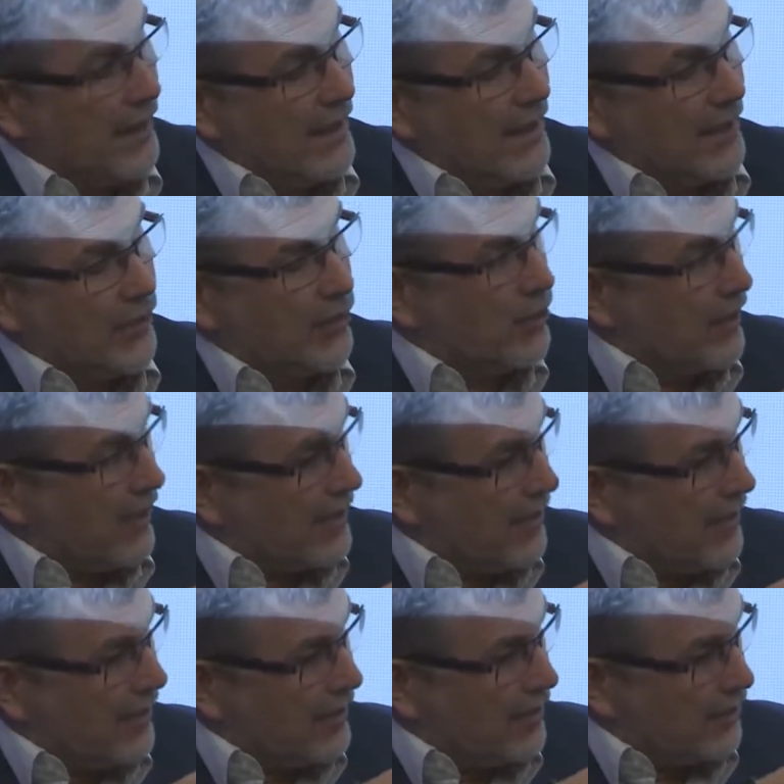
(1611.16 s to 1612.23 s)
So I
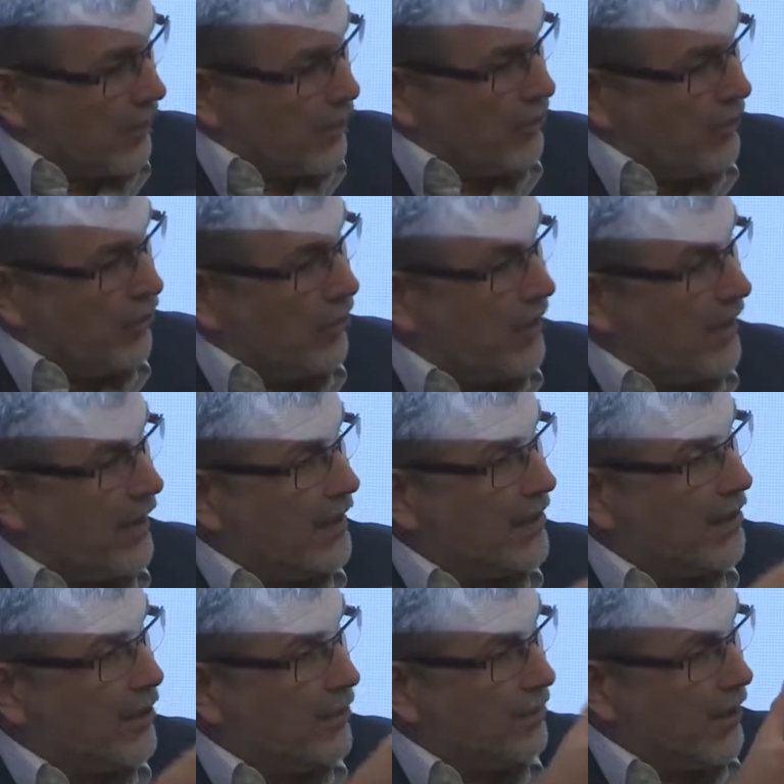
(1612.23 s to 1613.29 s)
think it's about
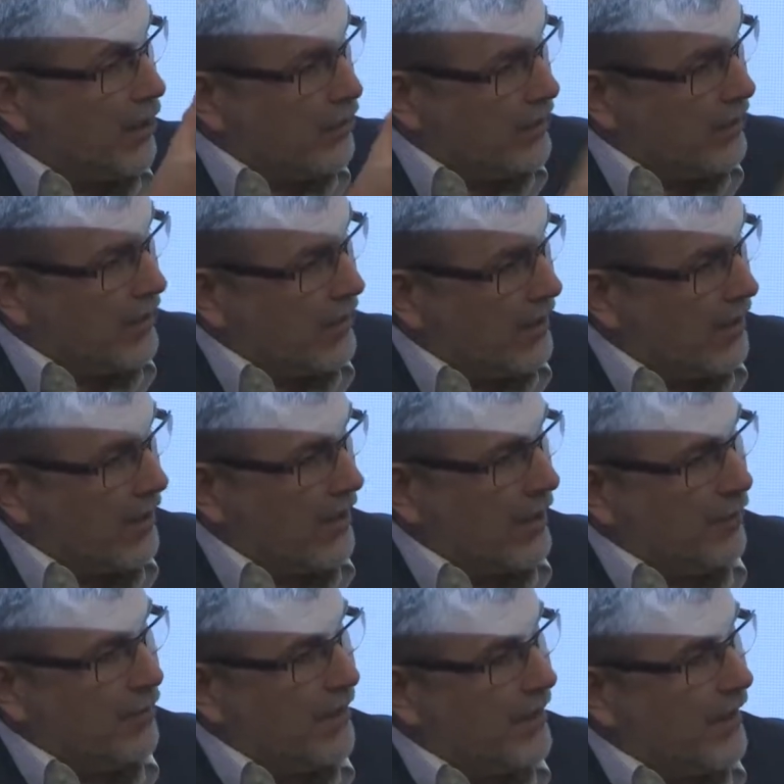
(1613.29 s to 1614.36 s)
education, about
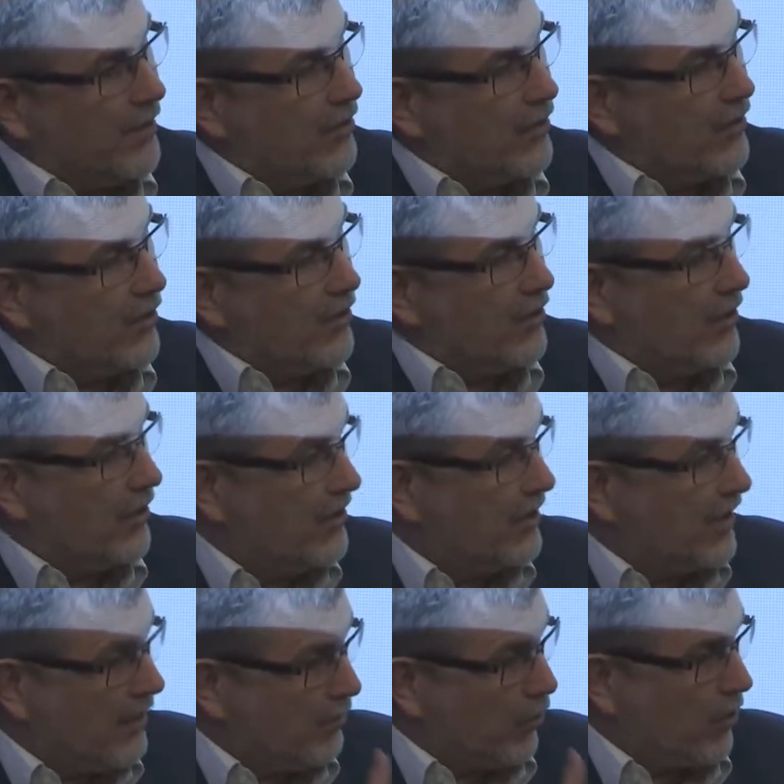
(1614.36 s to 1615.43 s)
making the
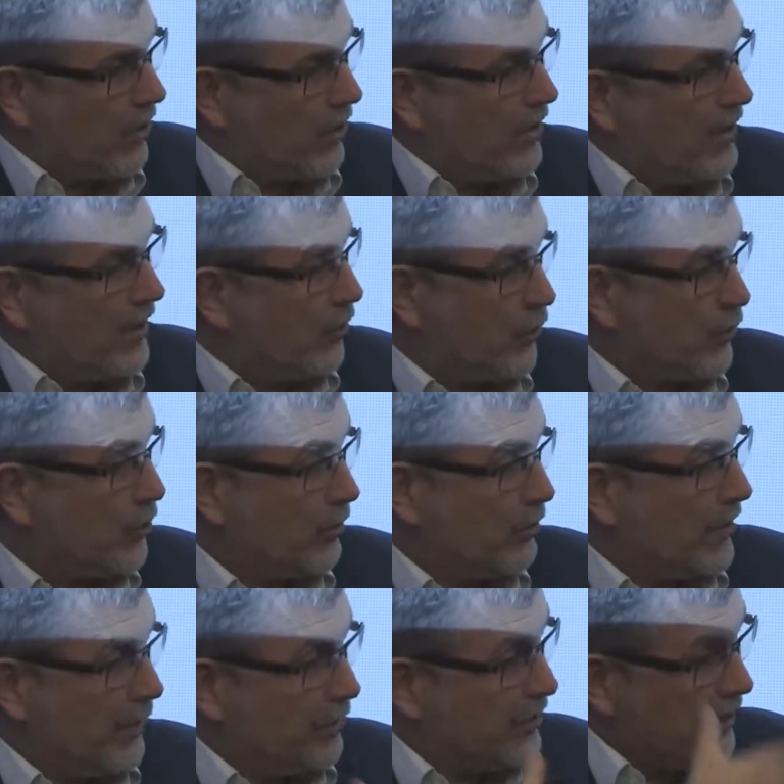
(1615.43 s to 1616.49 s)
scene more clear, also
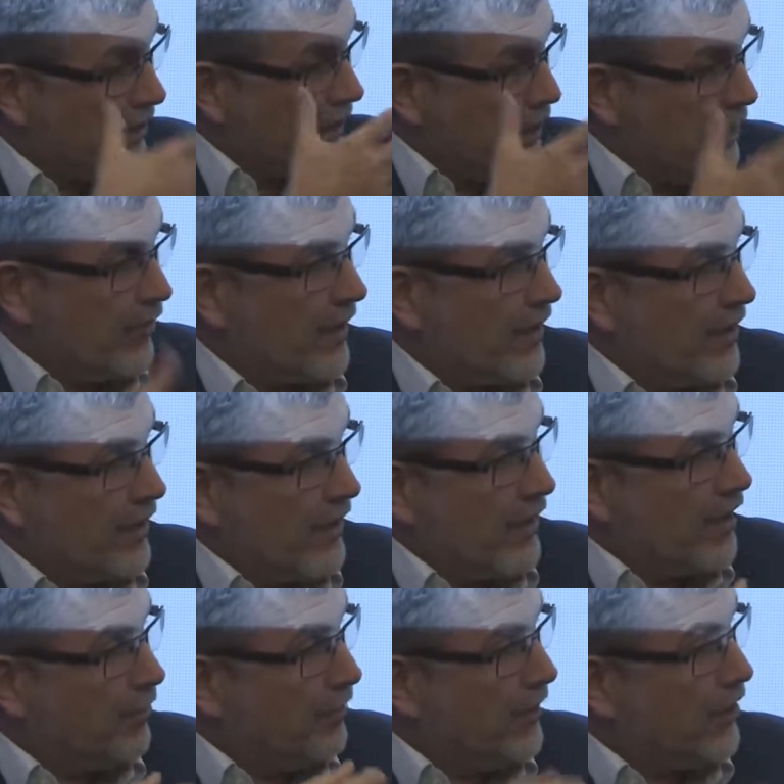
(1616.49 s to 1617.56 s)
perhaps
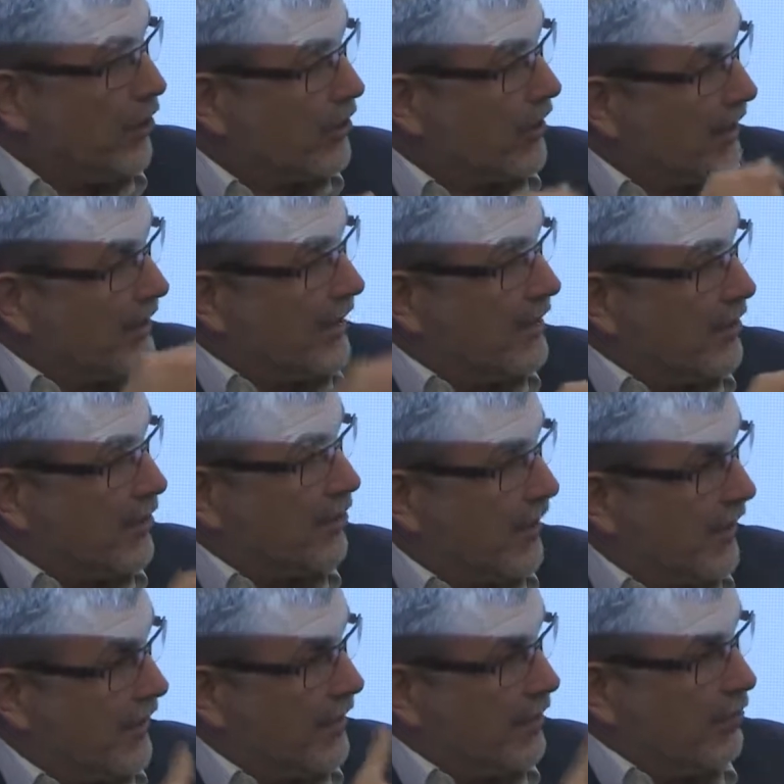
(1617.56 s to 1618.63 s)
helping on
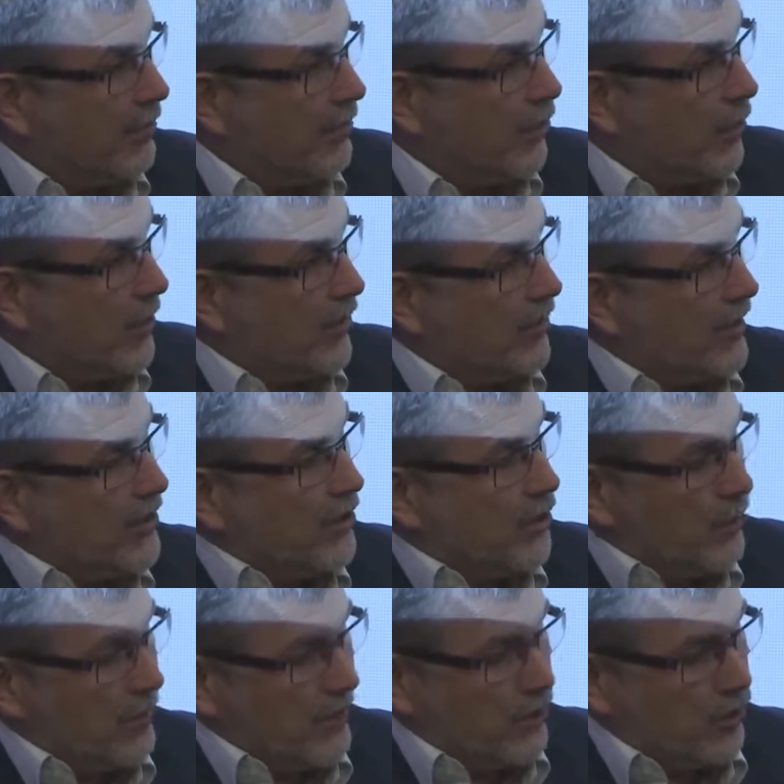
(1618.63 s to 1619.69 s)
identifying more efficient
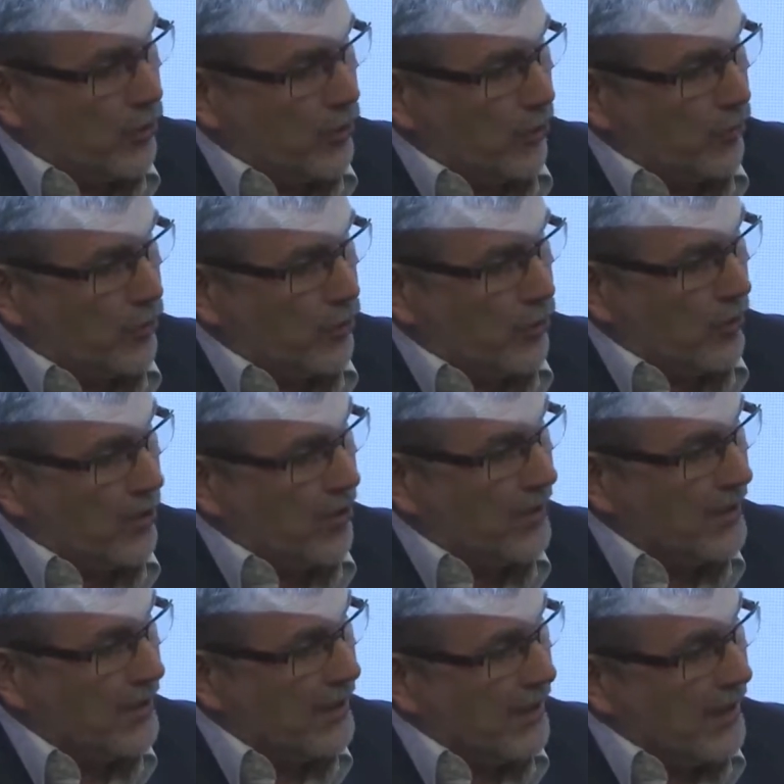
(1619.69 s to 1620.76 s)
ways to come to
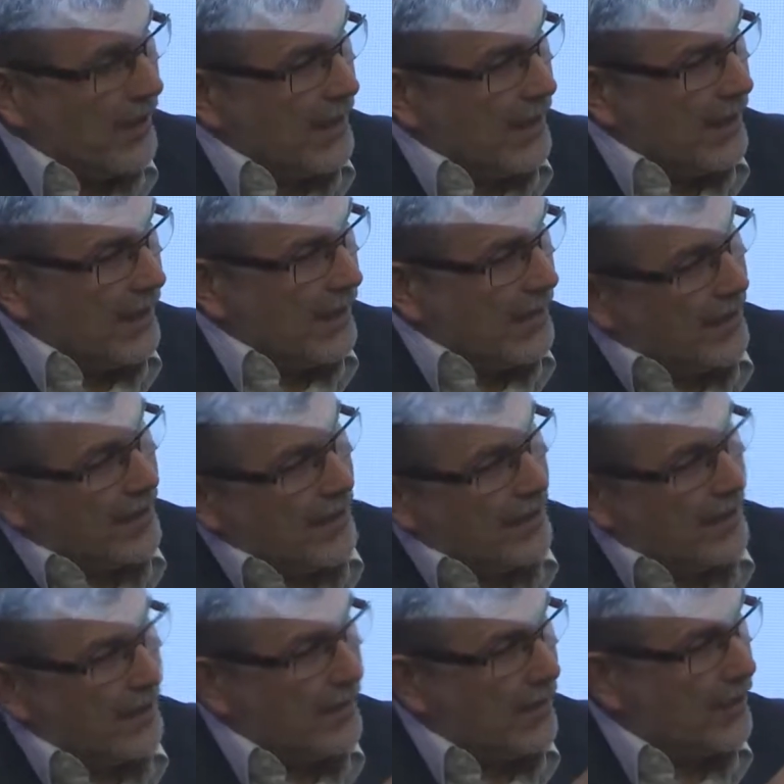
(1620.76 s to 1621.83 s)
quality. And then I
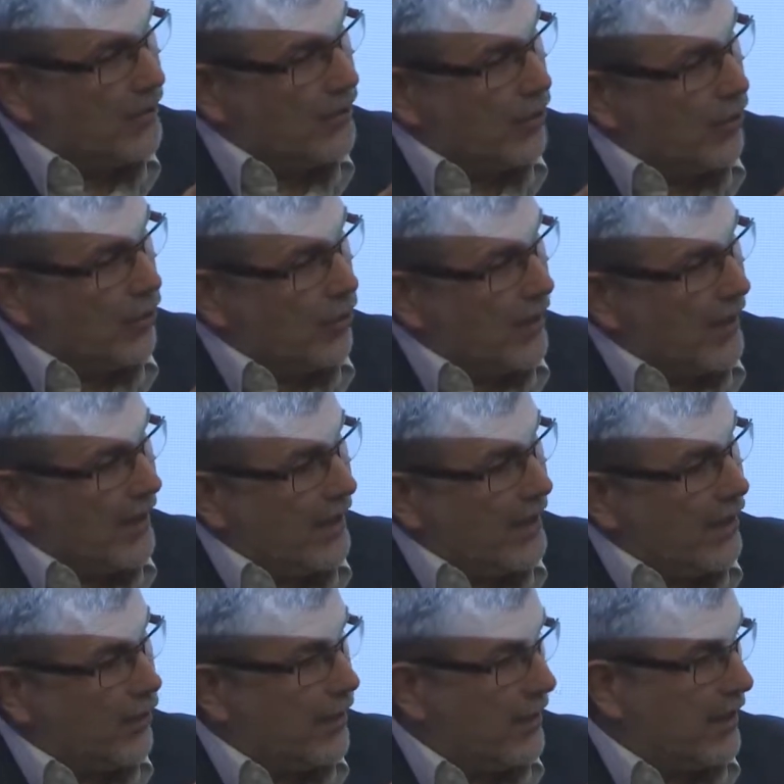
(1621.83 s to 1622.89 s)
think there is the whole
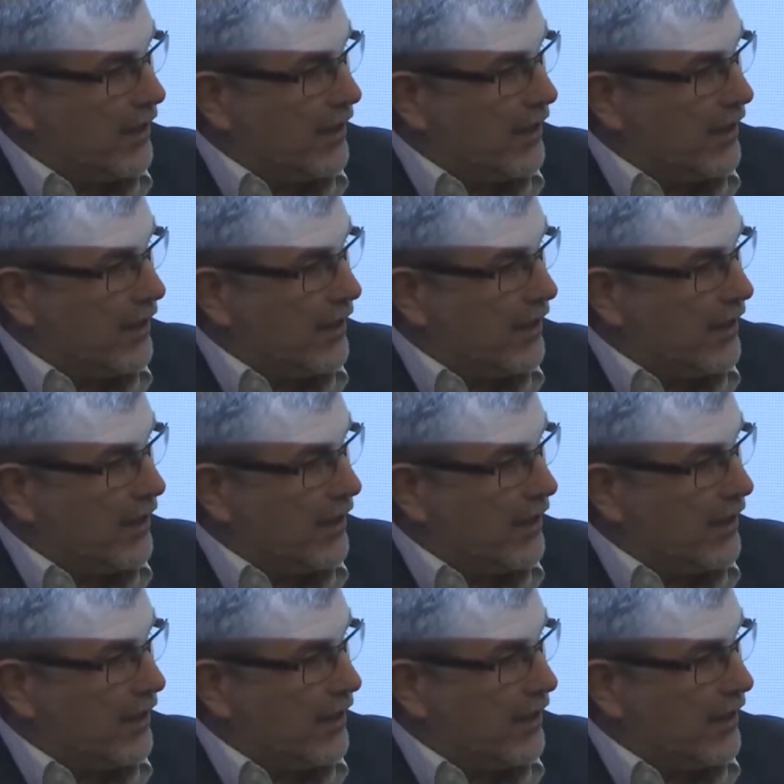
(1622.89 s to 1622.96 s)
area where